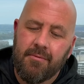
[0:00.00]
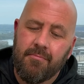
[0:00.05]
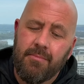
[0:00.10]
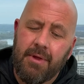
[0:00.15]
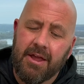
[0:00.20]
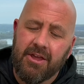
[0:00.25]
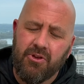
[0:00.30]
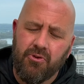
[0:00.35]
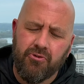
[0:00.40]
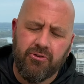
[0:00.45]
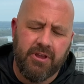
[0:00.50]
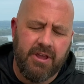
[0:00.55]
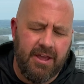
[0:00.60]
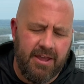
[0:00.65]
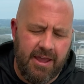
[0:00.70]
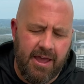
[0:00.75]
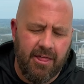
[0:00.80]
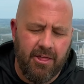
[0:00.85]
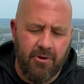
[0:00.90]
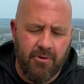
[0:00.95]
Not usually a
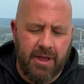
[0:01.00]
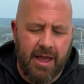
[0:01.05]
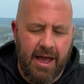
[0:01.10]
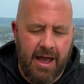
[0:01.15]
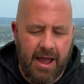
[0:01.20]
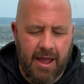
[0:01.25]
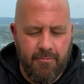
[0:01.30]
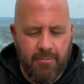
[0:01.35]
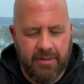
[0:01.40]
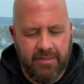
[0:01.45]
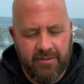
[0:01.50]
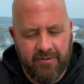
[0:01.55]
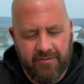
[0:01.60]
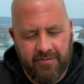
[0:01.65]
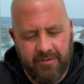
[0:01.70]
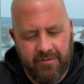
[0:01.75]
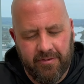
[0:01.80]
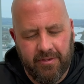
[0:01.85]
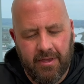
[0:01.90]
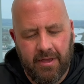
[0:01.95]
yellow guy, but this
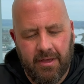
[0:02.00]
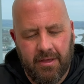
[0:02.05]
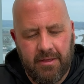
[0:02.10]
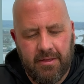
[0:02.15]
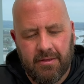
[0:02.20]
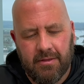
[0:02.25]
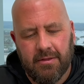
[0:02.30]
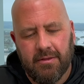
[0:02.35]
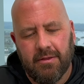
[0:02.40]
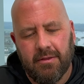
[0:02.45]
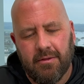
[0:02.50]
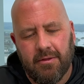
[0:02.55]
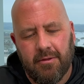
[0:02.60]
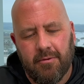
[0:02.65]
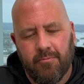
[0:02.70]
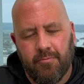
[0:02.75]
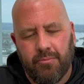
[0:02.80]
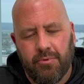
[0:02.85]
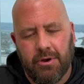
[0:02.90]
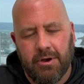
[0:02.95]
is uh,
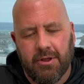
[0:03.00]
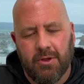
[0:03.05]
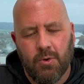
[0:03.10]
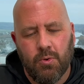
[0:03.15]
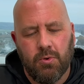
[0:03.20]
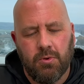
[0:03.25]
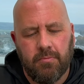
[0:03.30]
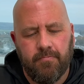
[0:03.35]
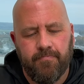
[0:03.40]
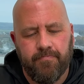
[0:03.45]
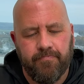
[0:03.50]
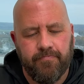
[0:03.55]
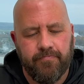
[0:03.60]
pretty cool.